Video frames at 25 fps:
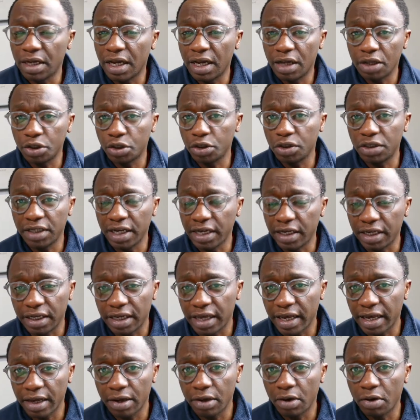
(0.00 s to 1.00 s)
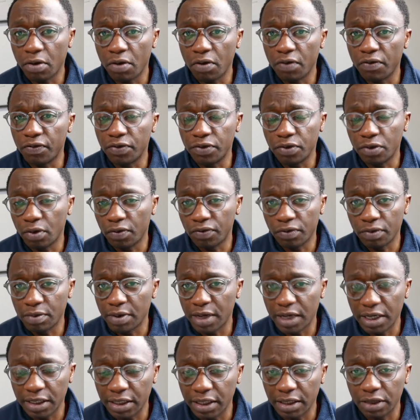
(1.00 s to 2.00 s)
how do you take care of the
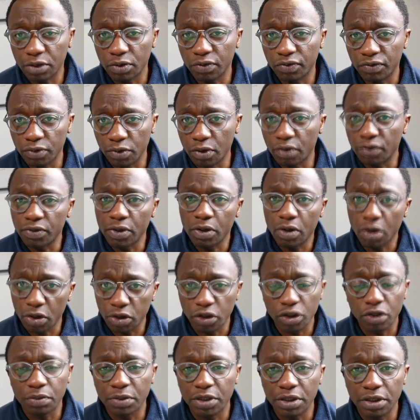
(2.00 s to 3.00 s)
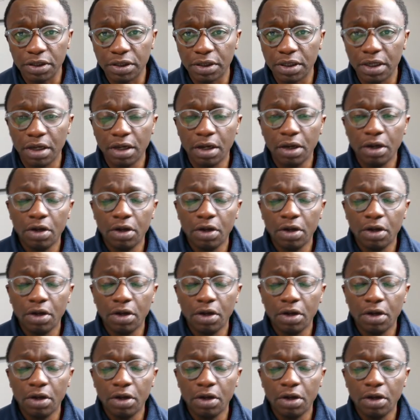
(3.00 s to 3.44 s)
market, of your customers?